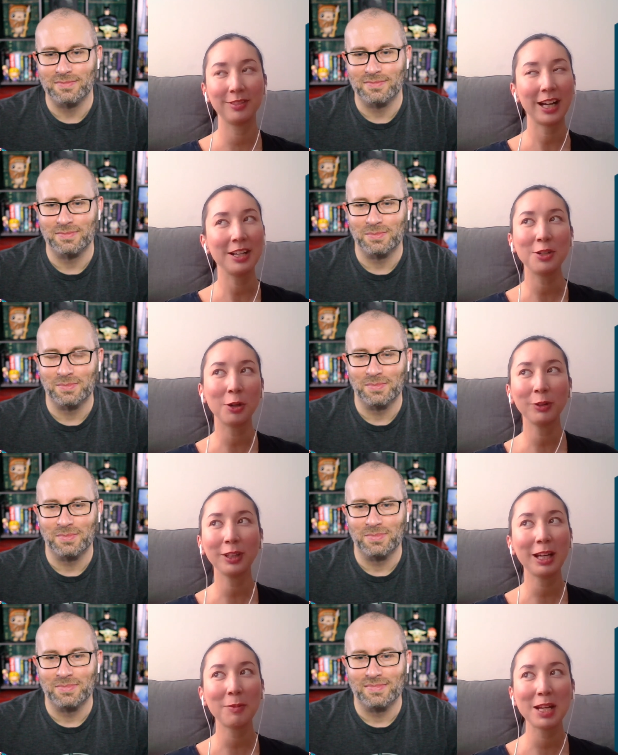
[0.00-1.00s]
Speaker 1: I don't
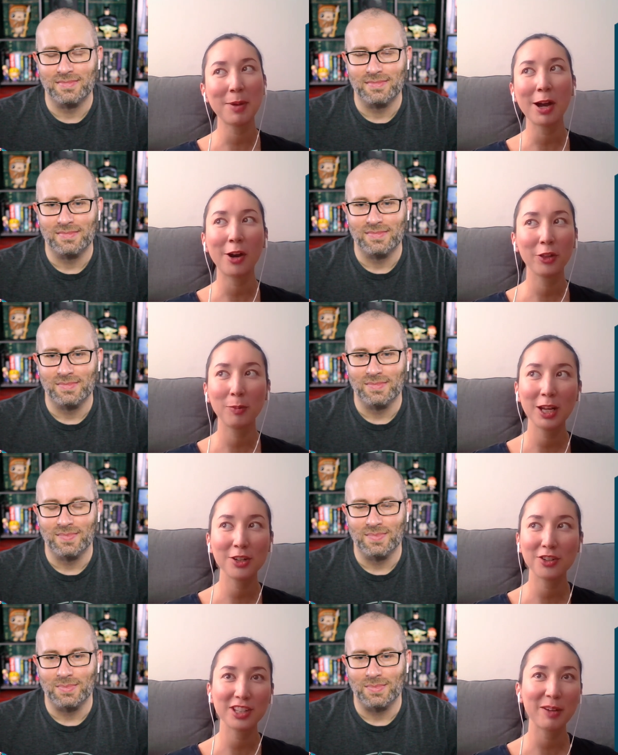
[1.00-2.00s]
really update my author page.
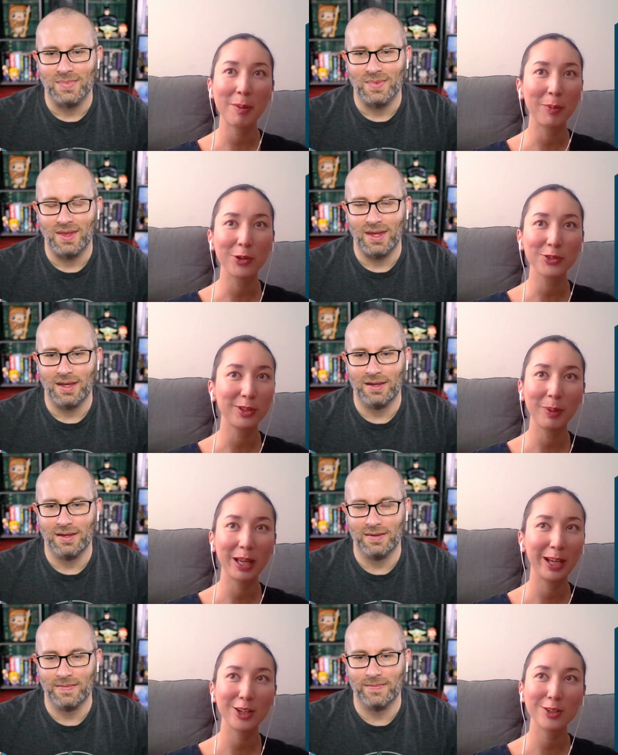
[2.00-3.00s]
I just have my personal
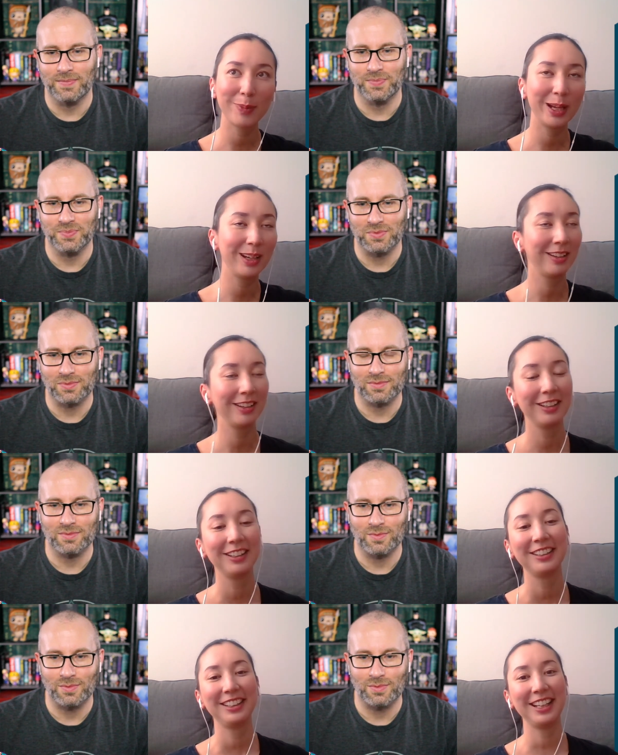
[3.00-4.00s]
page, but
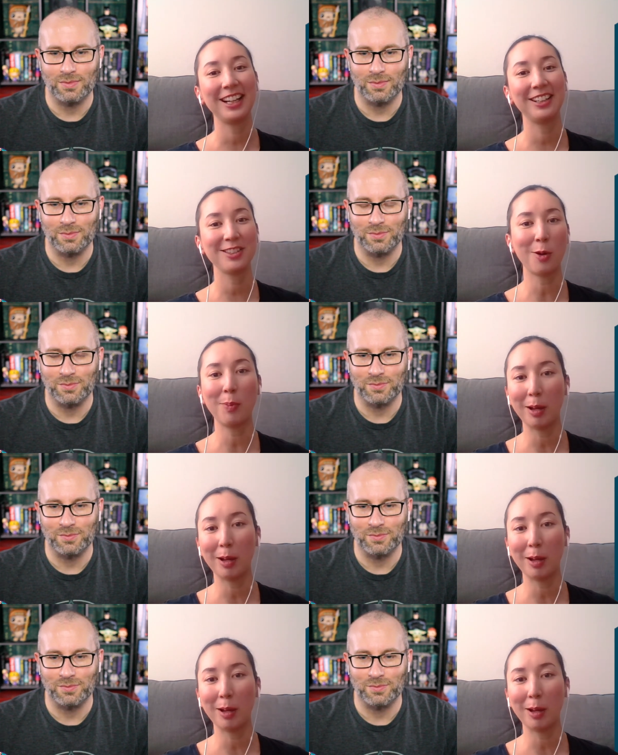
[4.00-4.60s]
yeah, it's all